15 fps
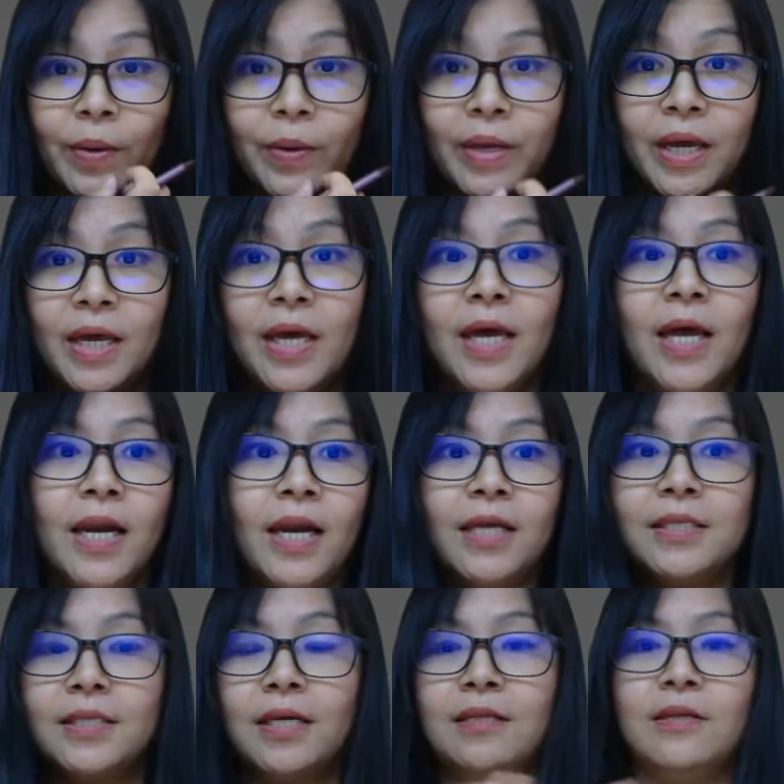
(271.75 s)
Okay,
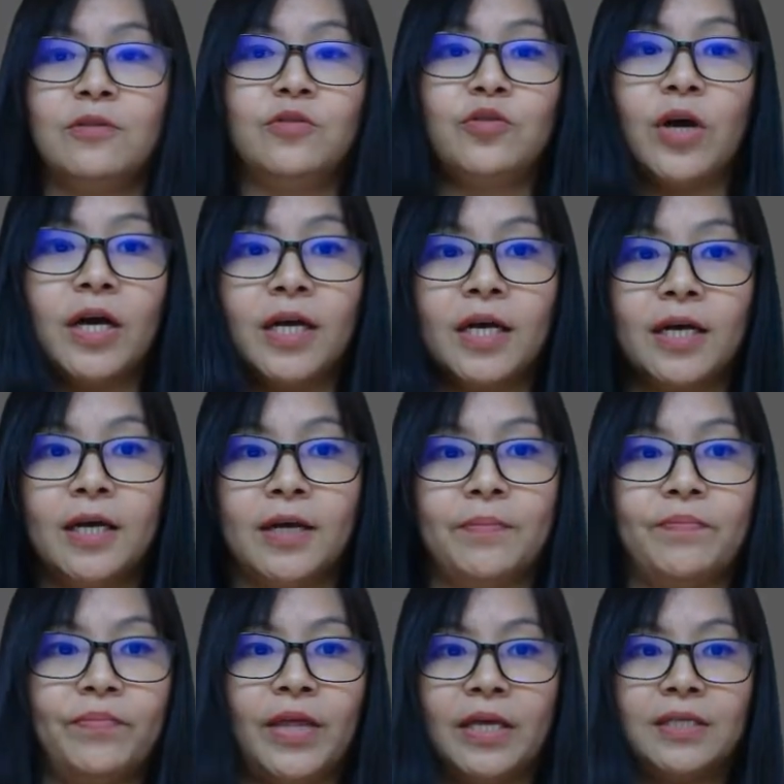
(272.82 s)
let's say the drug,
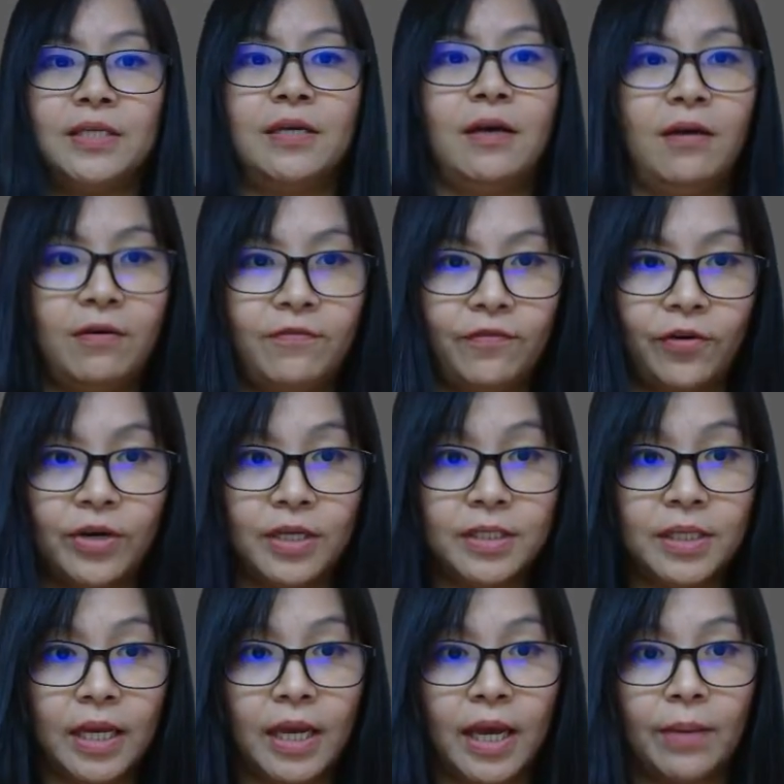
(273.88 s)
let's say for
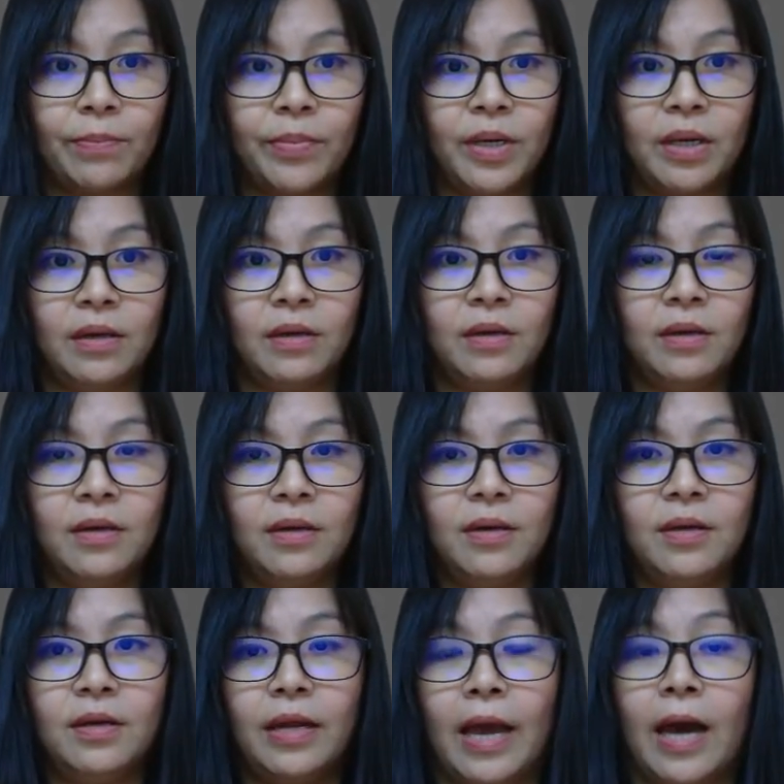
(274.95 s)
this A and B,
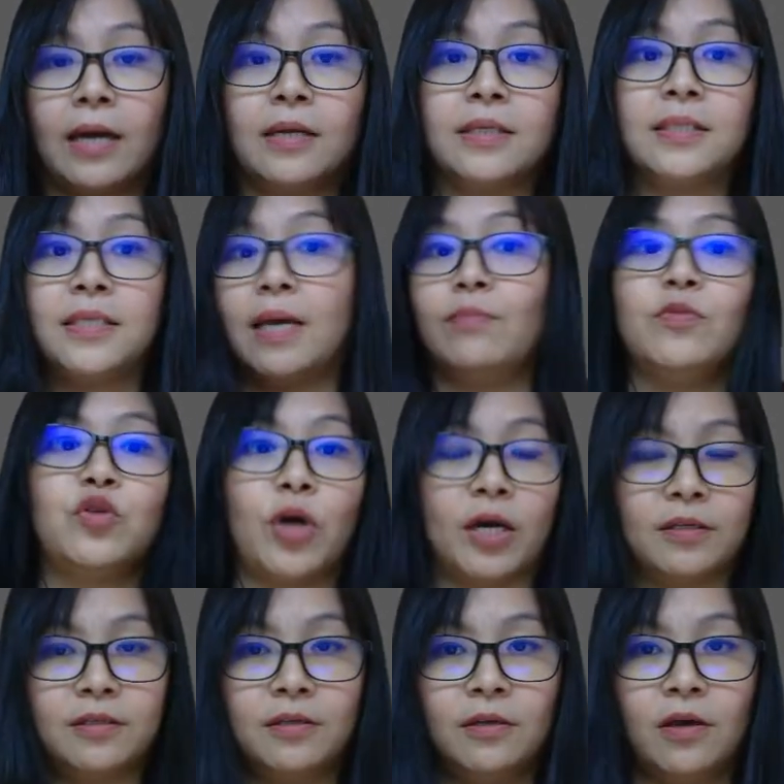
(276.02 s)
they are the same
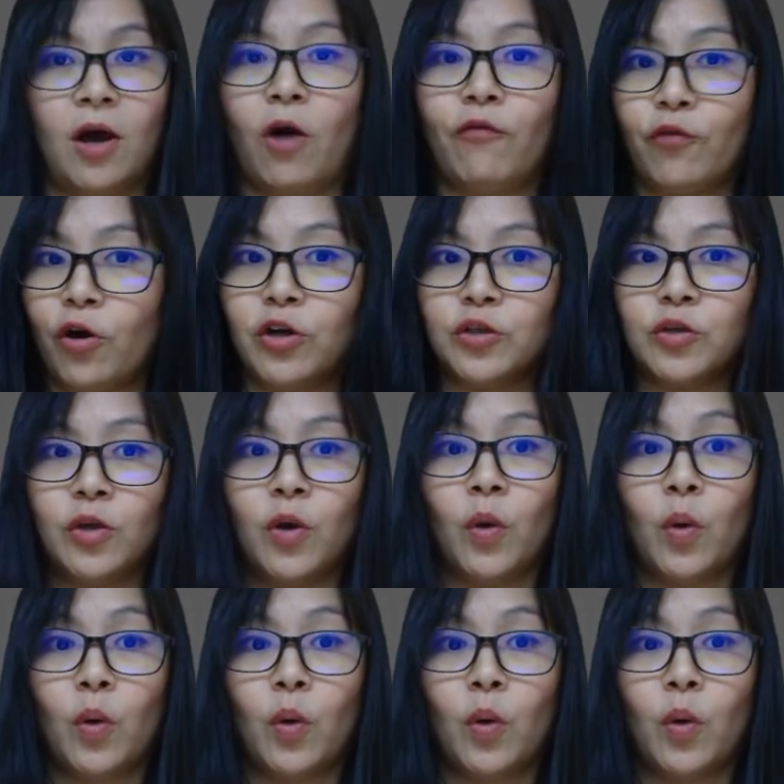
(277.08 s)
drugs. Of course,